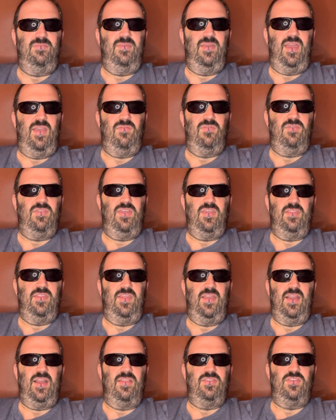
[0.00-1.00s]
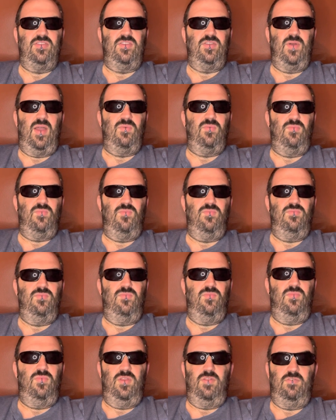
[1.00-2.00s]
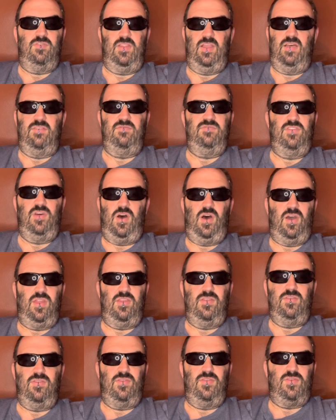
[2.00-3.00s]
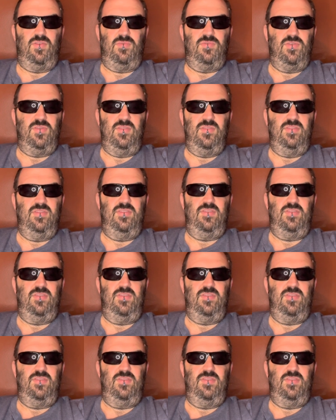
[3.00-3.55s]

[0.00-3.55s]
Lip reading: everything that they got to do. I would have loved the audio description